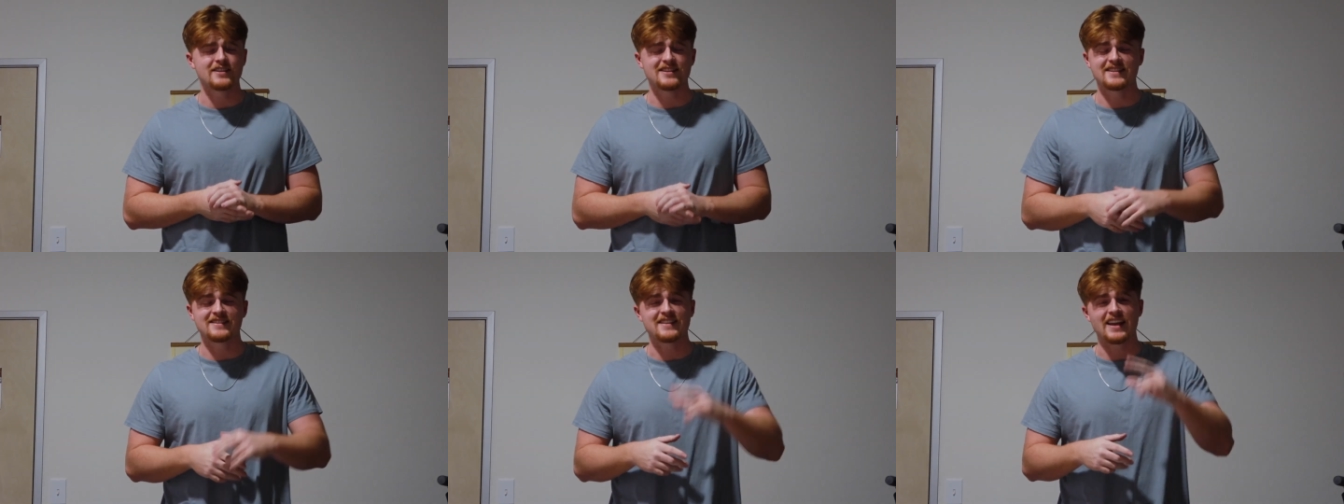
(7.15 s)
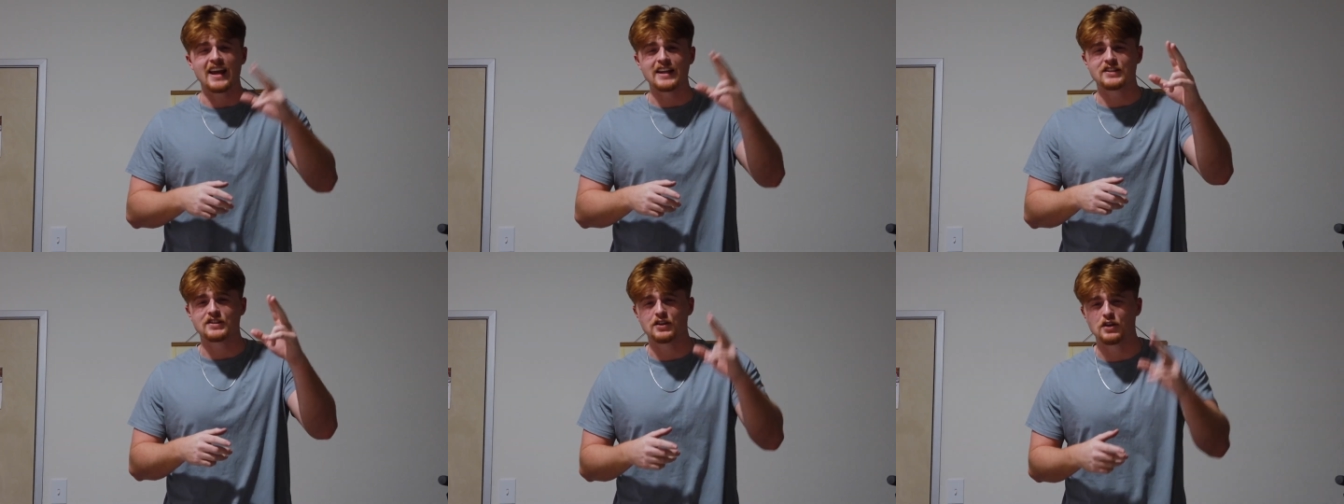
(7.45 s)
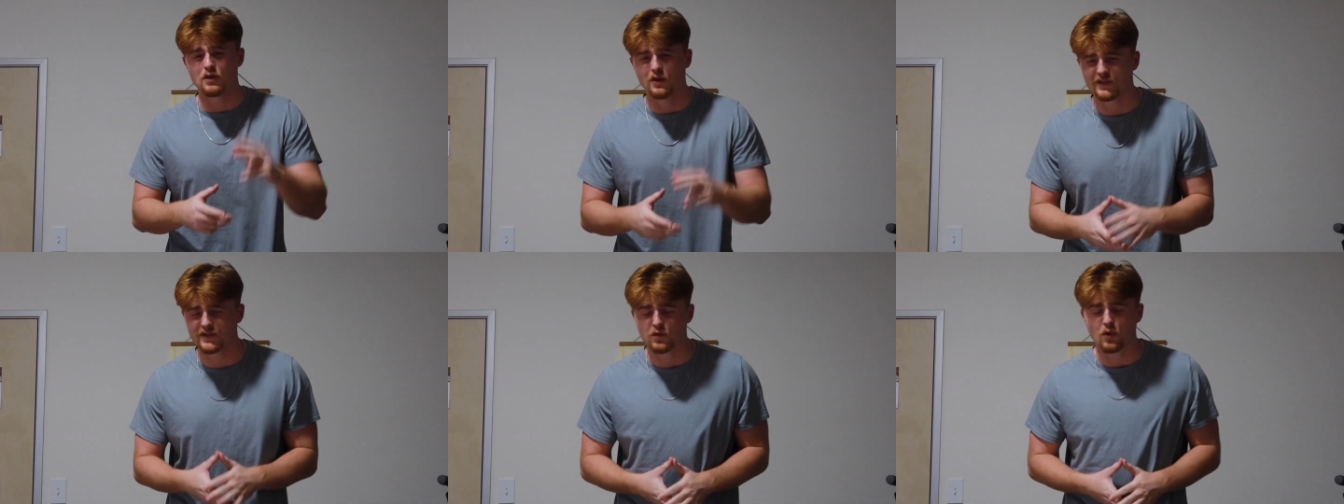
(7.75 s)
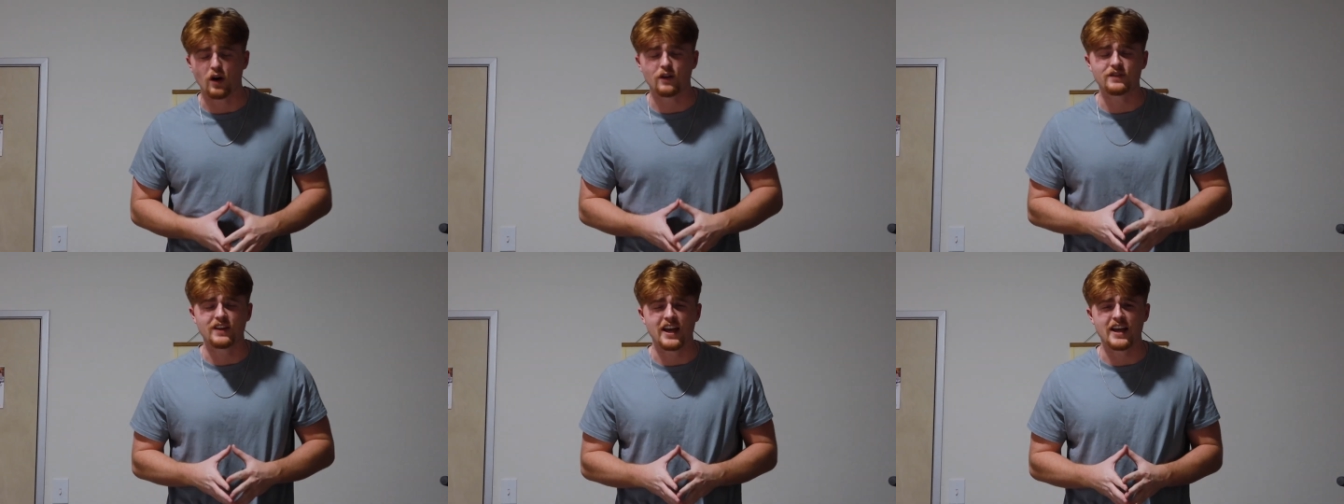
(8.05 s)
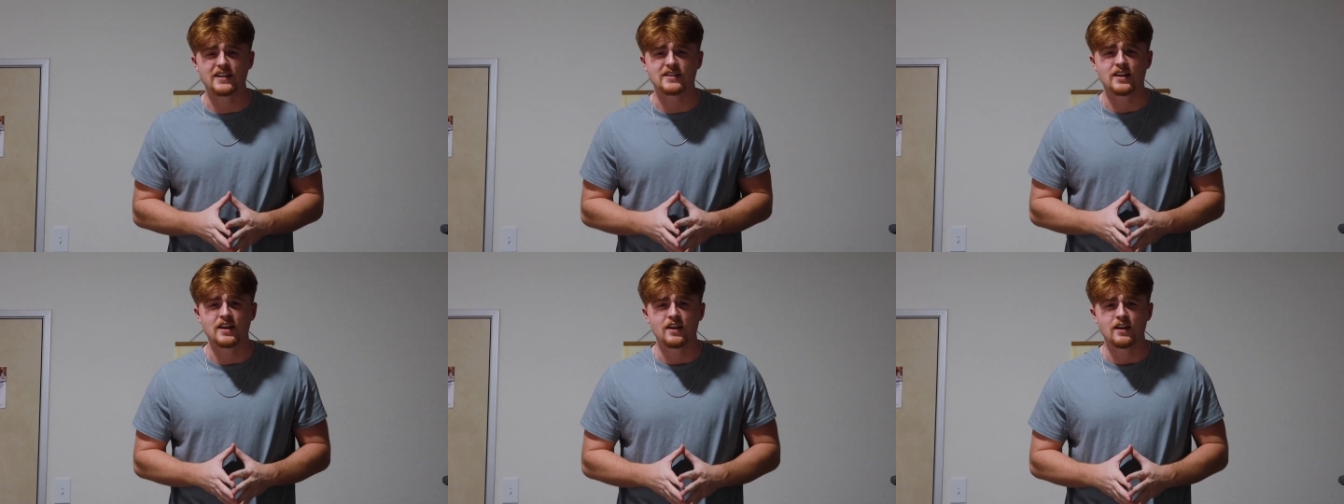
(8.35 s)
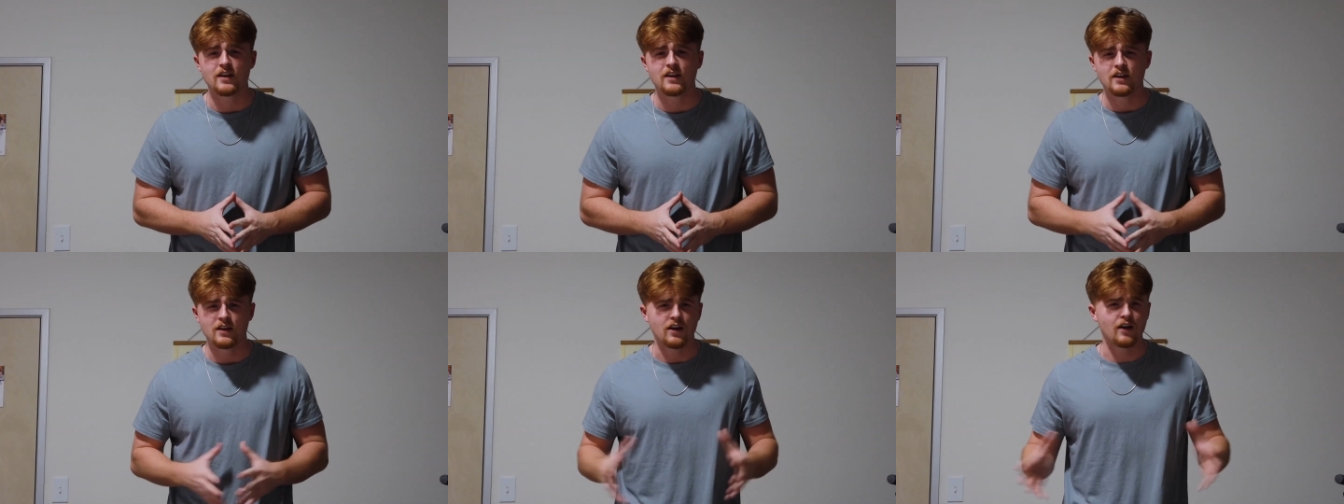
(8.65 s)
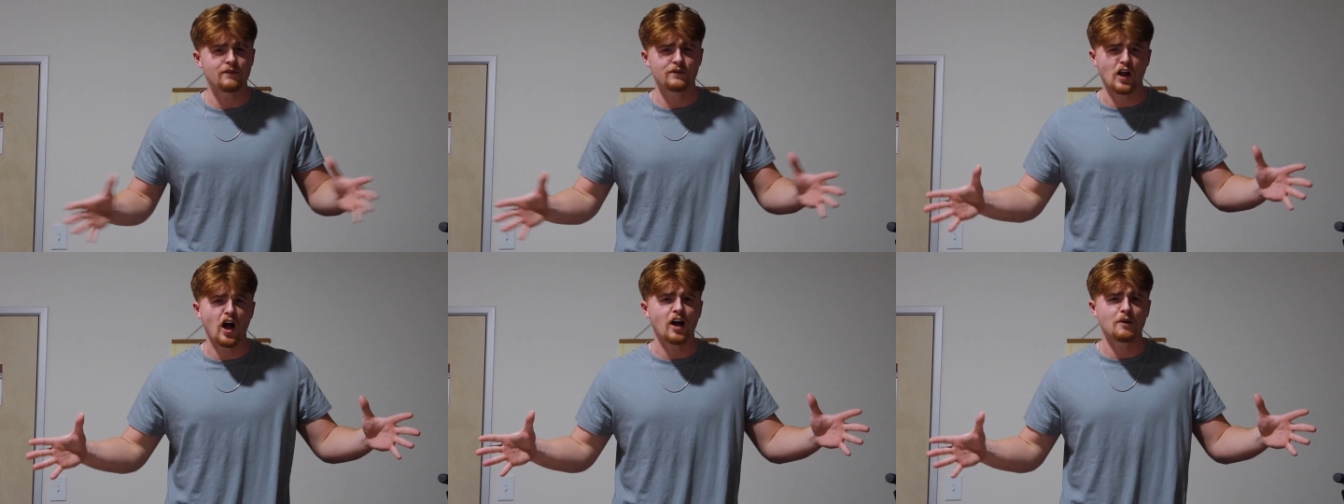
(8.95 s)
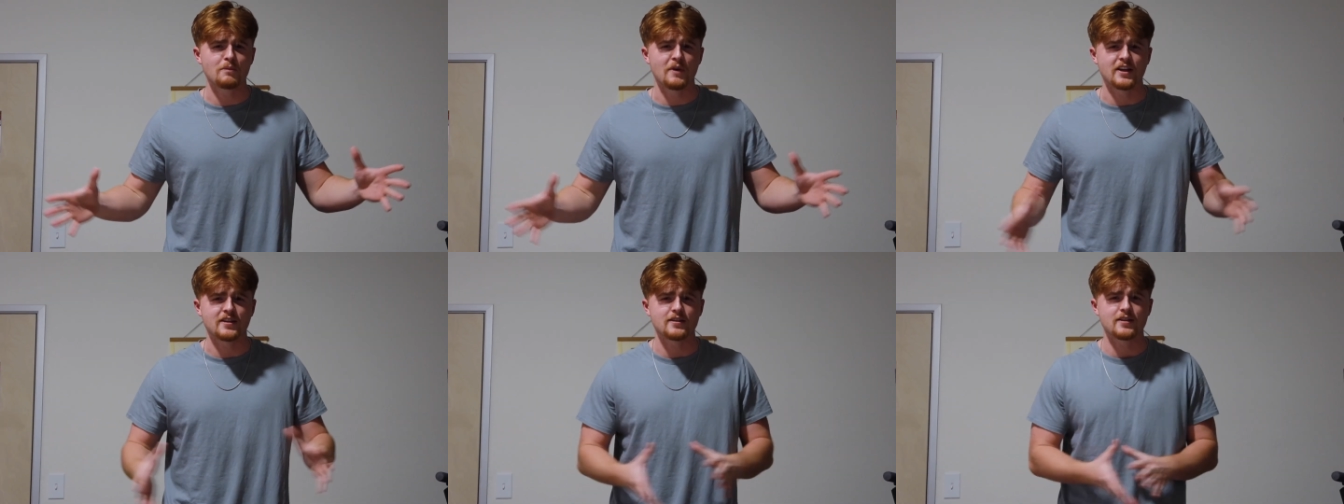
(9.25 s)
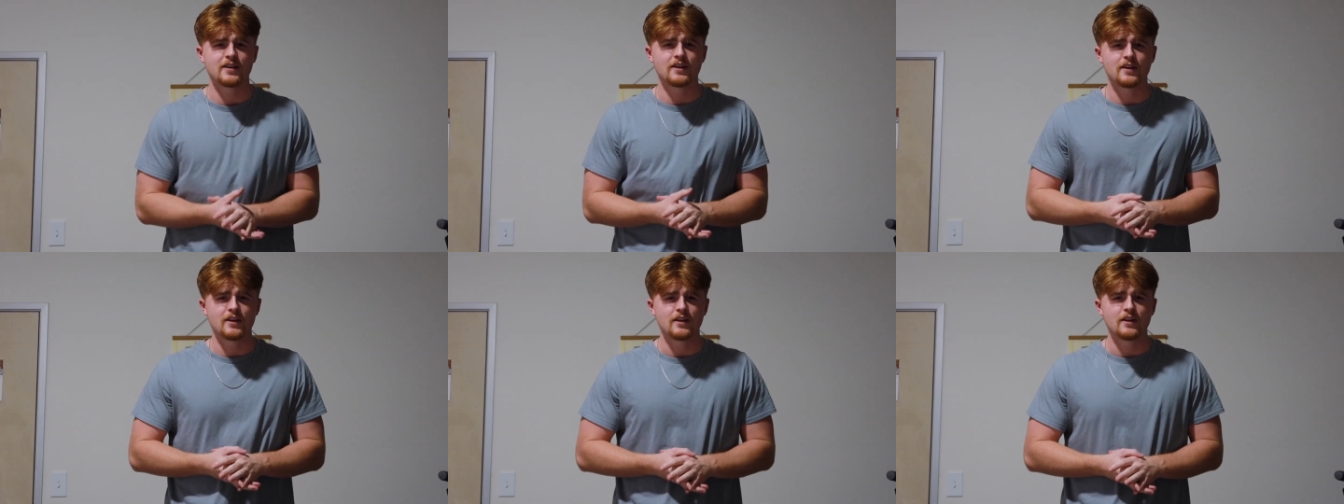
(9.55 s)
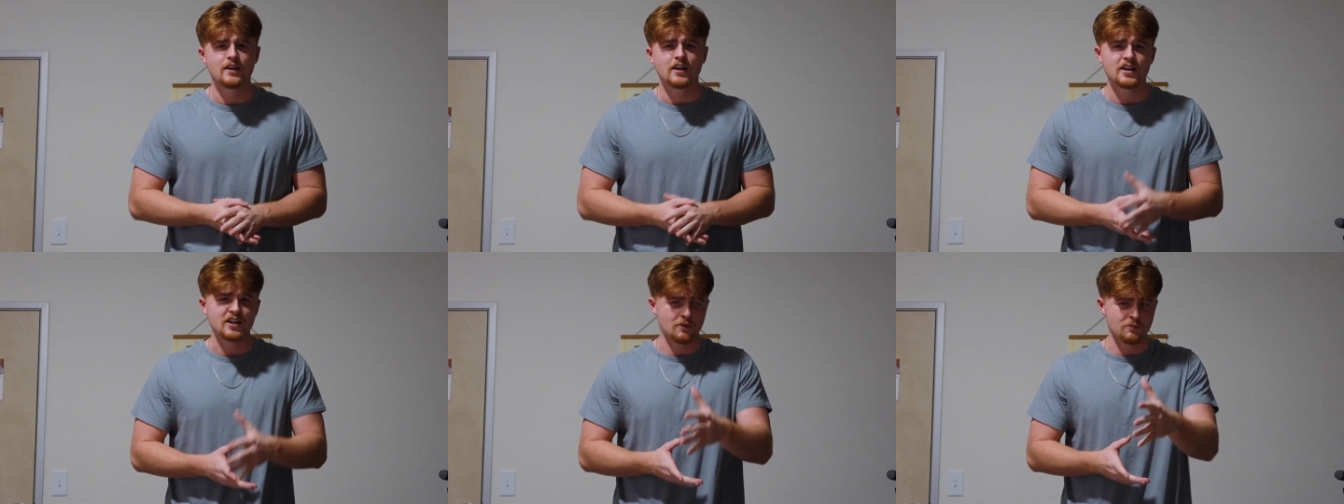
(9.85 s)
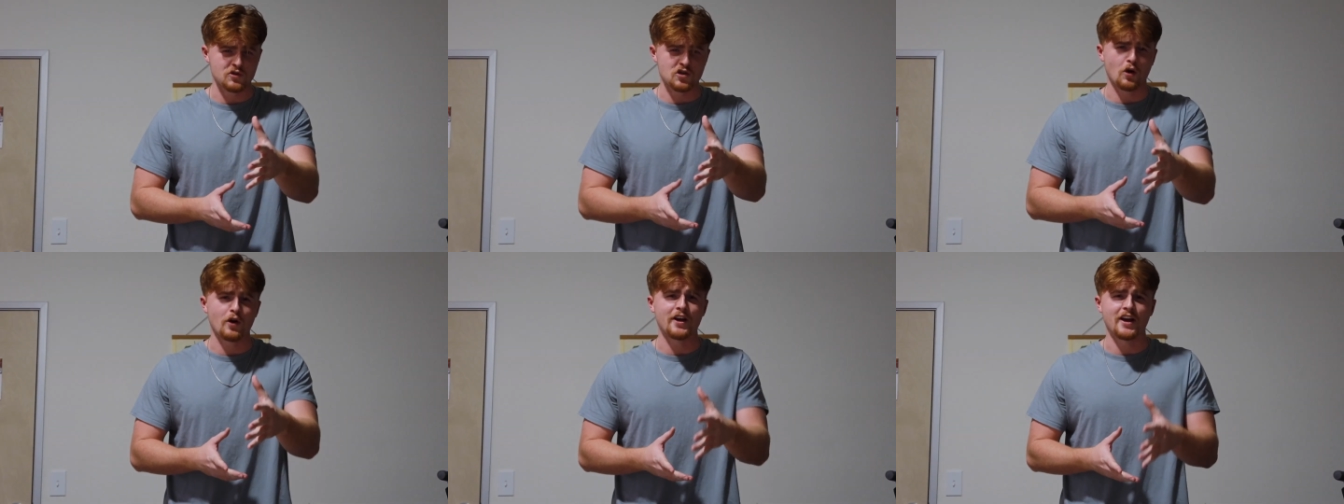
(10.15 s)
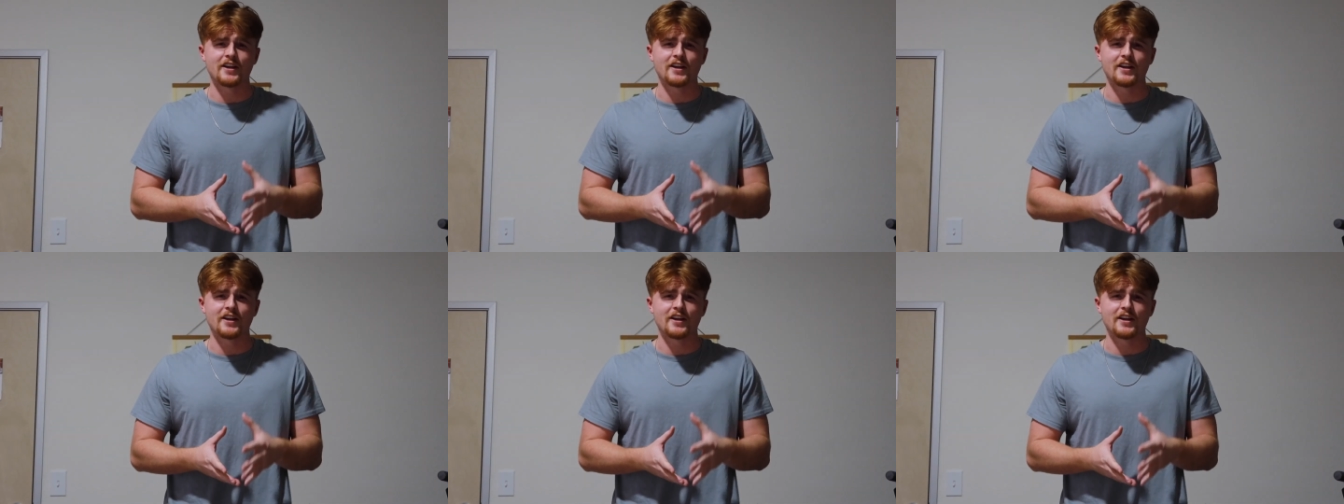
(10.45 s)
This is day two of twelve days of Vlogmas. Come join